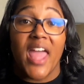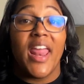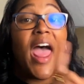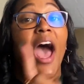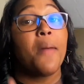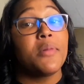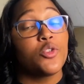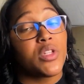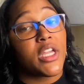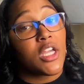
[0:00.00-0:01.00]
and how much
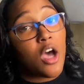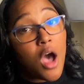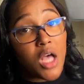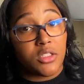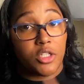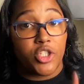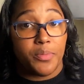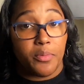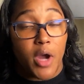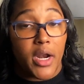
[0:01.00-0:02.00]
will it cost to ship
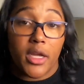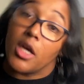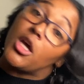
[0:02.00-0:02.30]
the product?